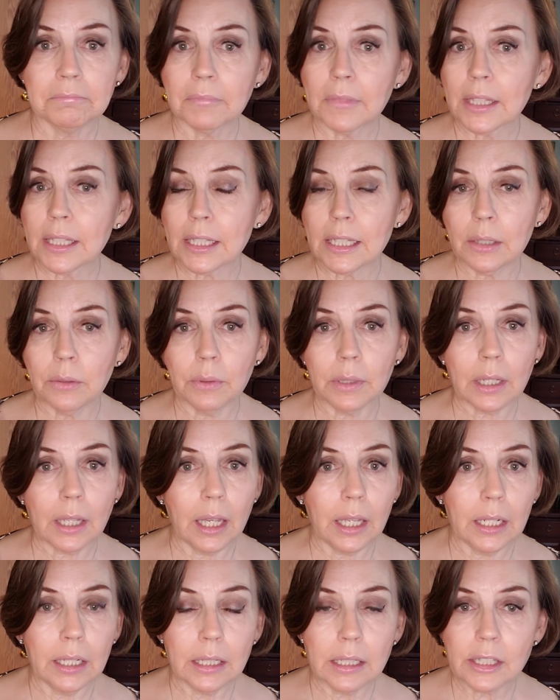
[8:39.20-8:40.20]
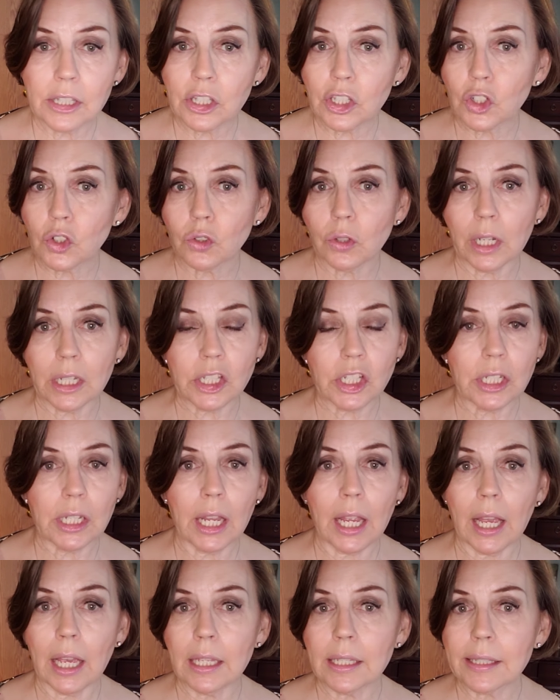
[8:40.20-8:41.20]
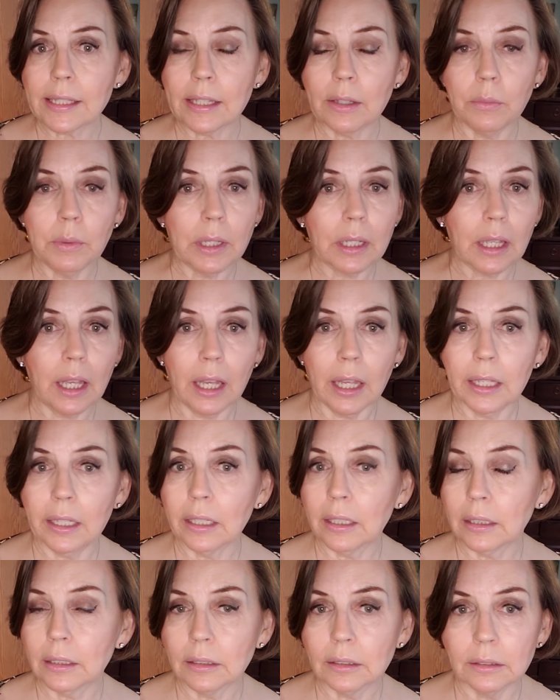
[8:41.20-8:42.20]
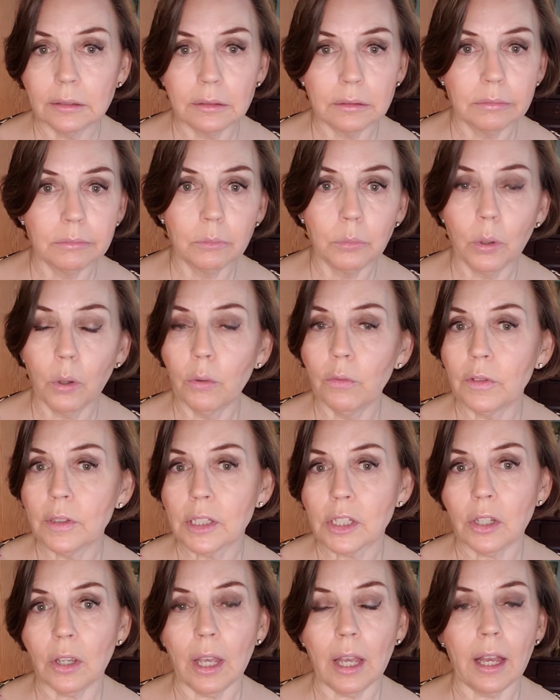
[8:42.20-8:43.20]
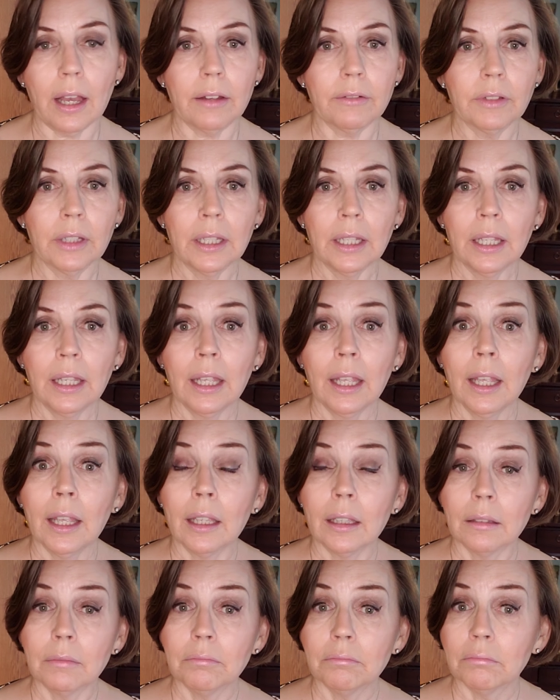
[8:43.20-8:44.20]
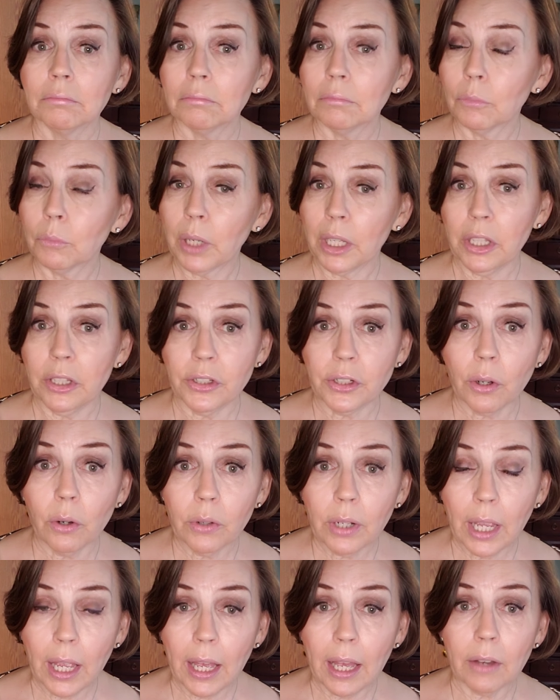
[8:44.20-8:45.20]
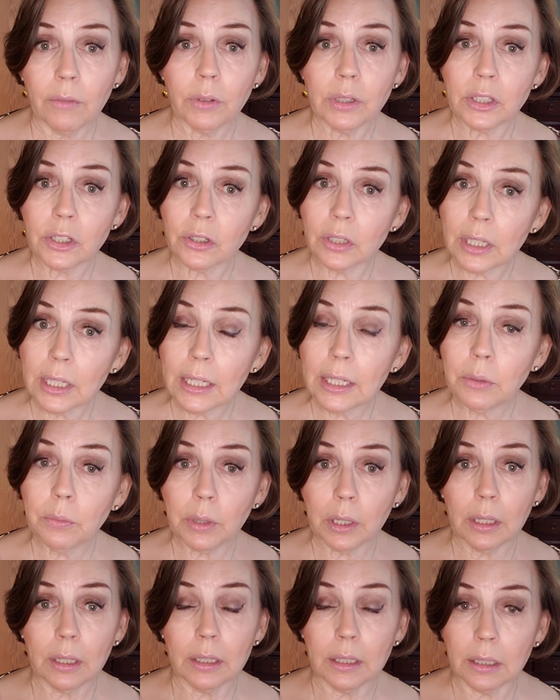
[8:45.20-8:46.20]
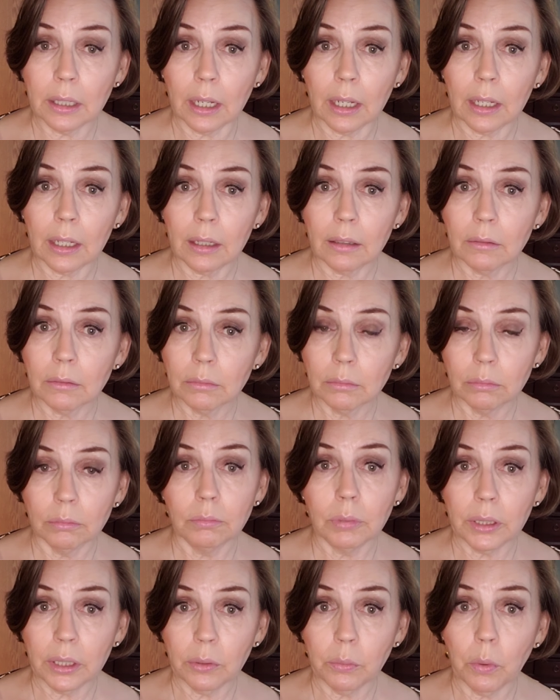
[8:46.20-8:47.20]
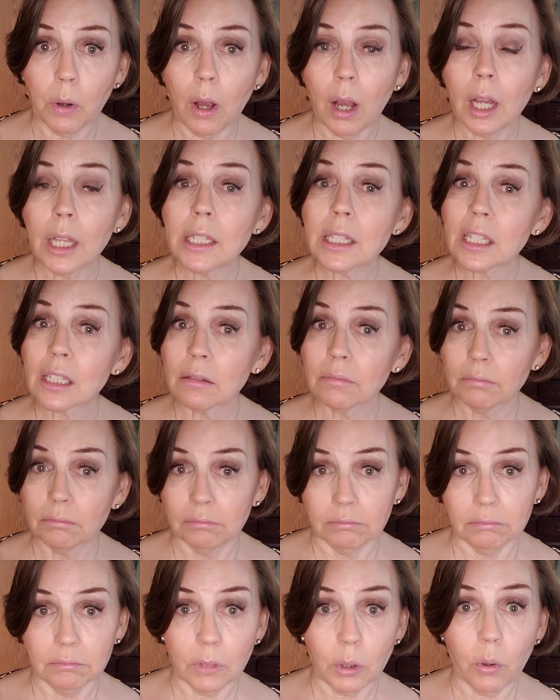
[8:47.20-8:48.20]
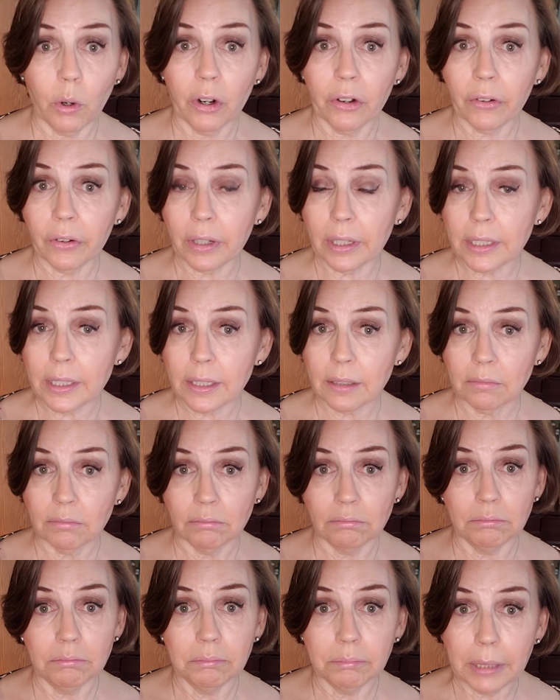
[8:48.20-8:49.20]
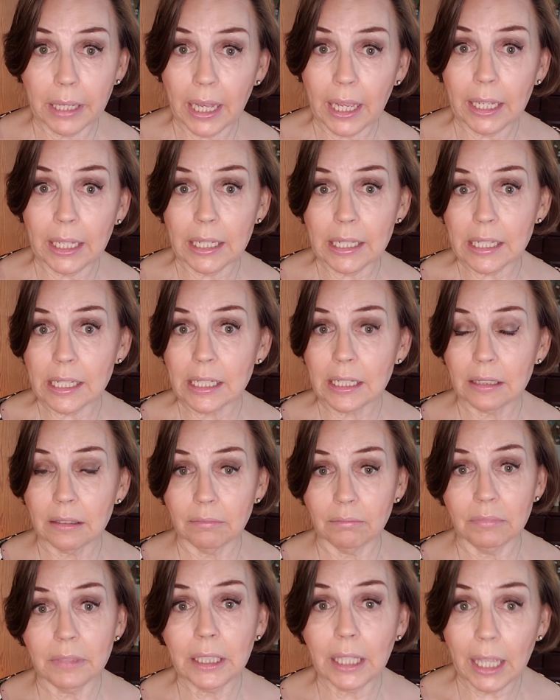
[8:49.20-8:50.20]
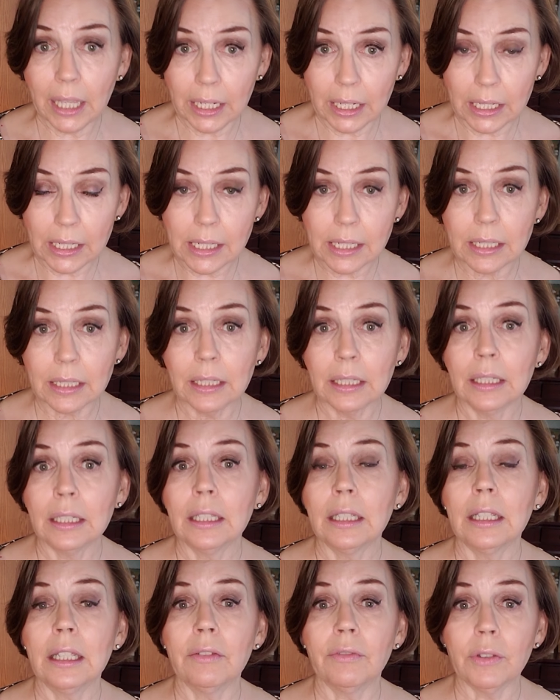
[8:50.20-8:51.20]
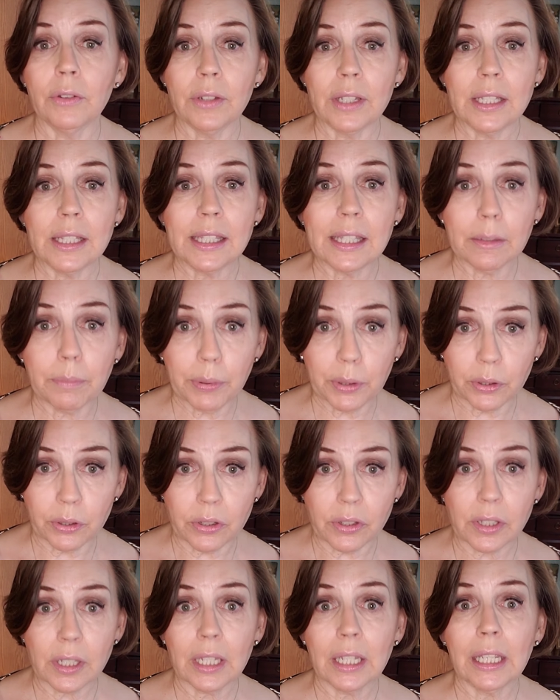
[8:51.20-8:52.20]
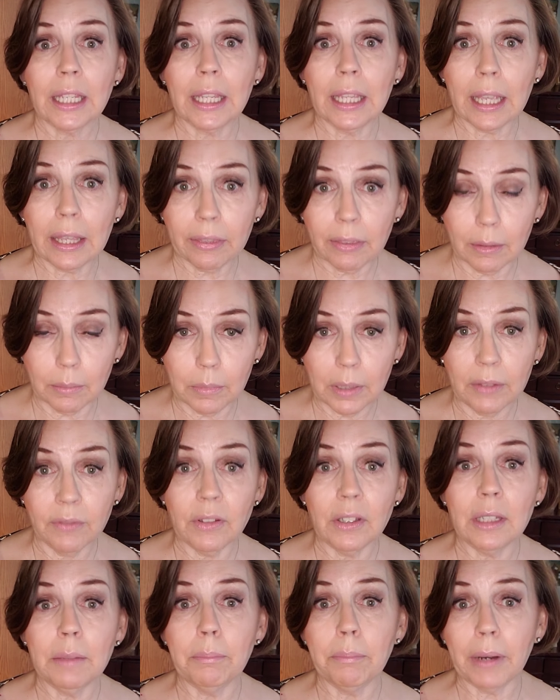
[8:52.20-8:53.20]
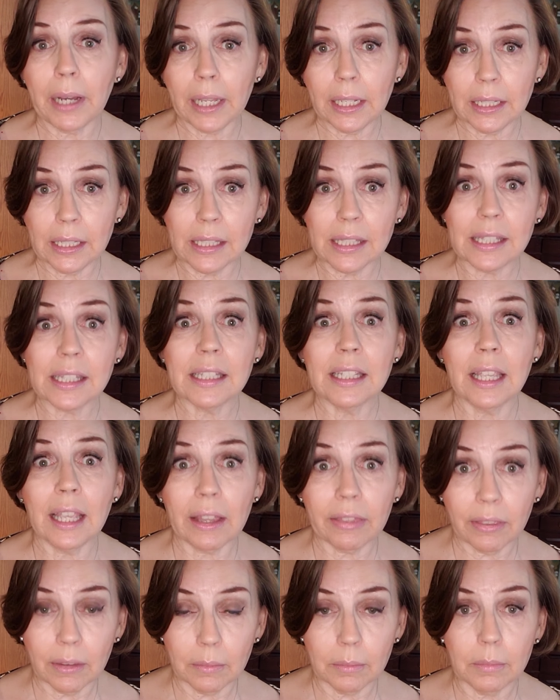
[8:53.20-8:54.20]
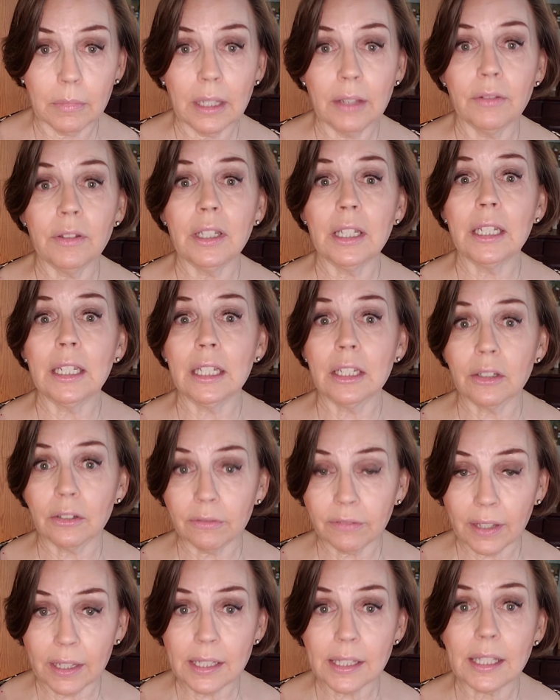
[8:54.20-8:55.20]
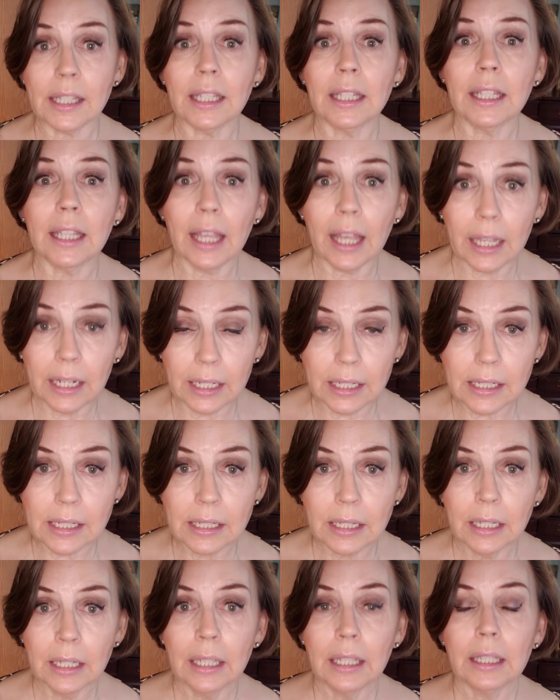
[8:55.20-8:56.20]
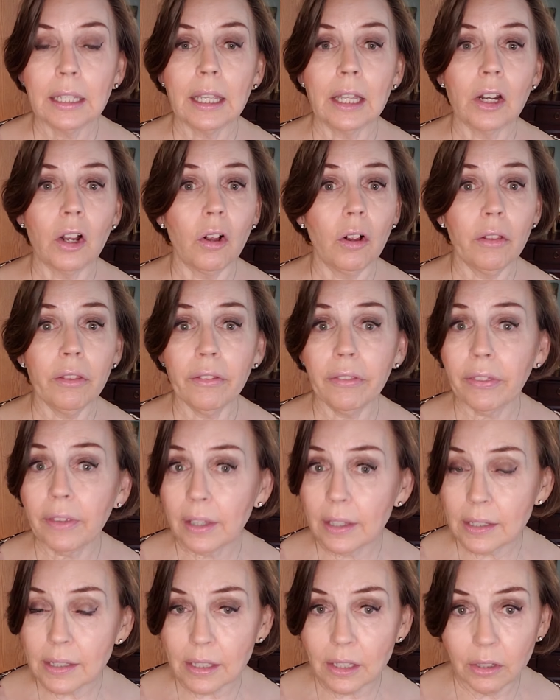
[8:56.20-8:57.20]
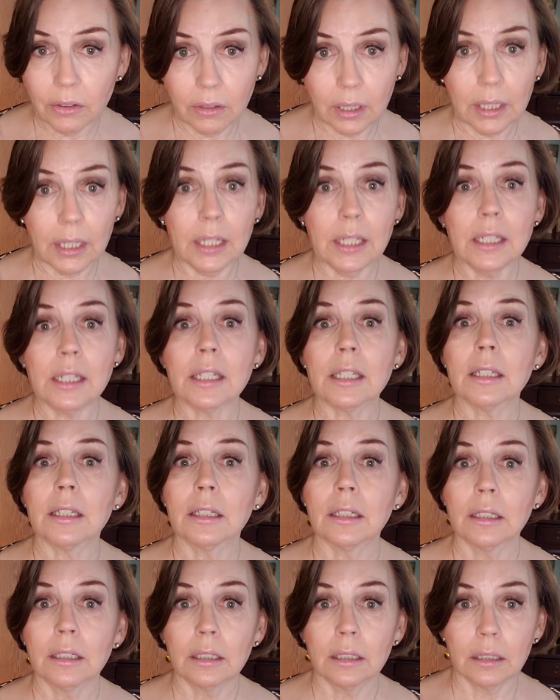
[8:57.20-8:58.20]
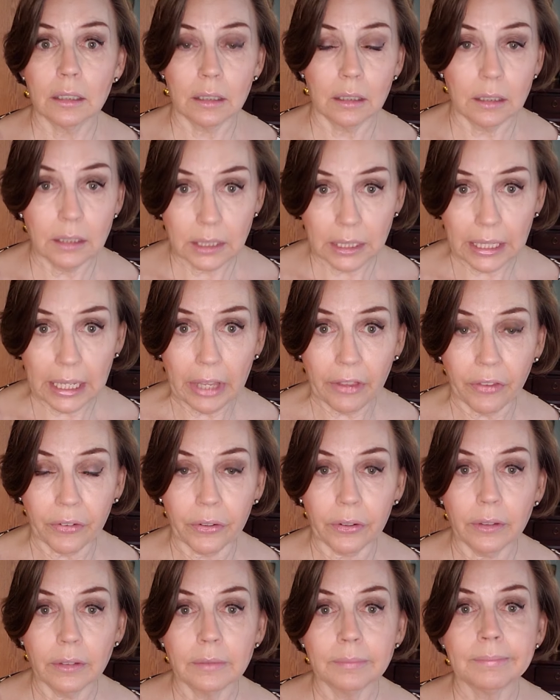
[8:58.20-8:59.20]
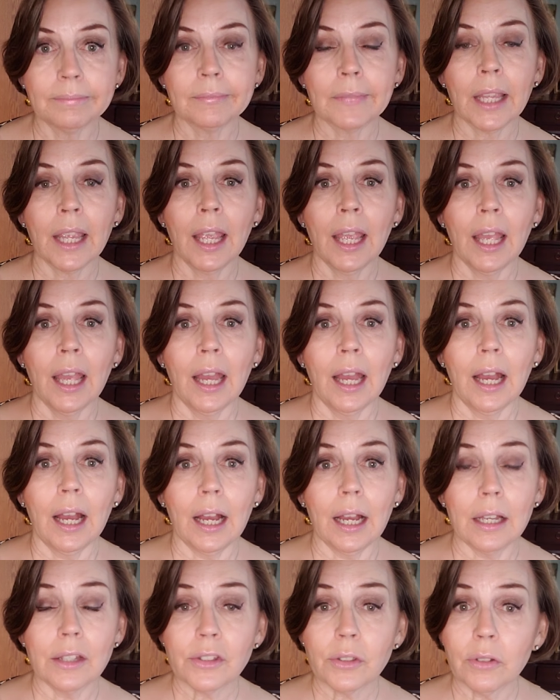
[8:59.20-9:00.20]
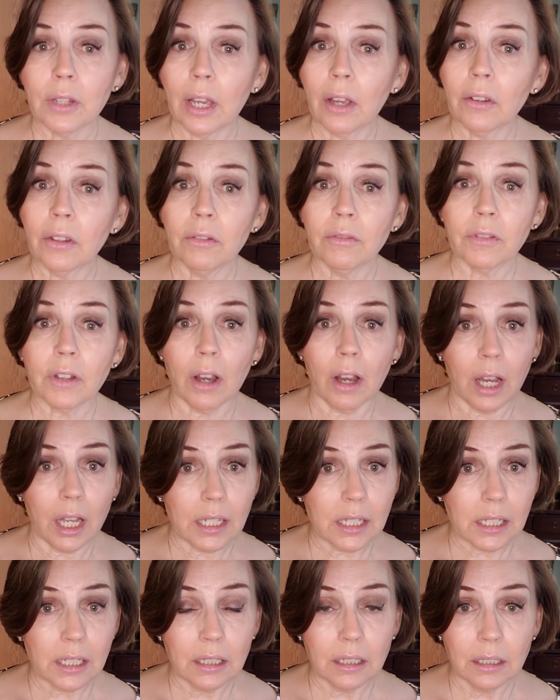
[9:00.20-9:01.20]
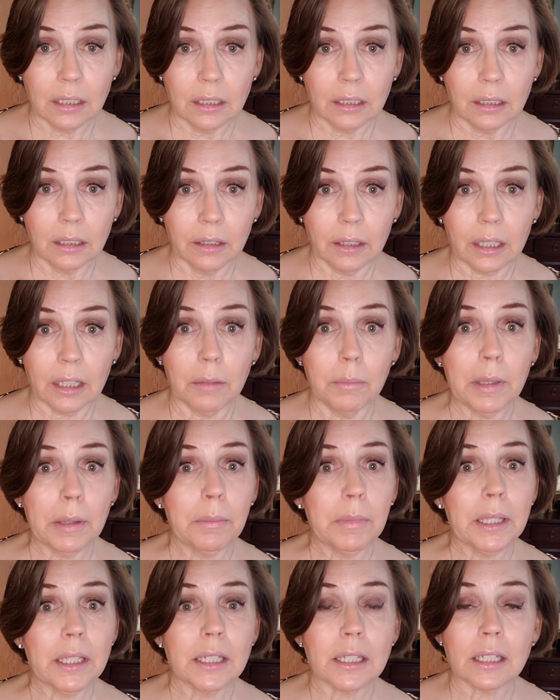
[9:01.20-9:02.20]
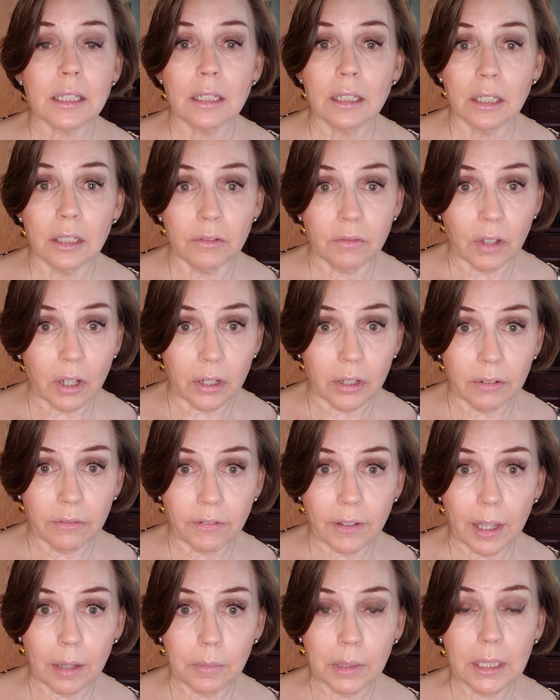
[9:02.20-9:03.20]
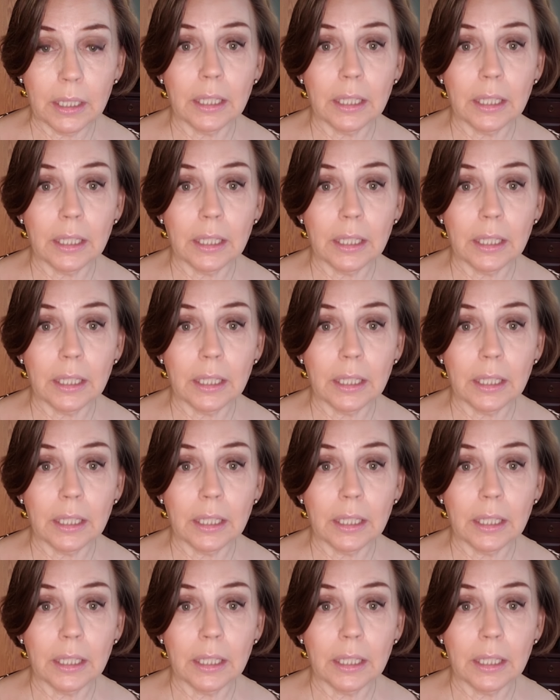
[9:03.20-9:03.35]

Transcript: See what kind of stretch it has. See what kind of wovens you have. What you don't have, what you need, what you want, order it, buy it, get it. If you need zippers, get them. If you need buttons, get them. If you need interfacing, get it. Get all the things that you need together. So now you've got the commitment, you've got your family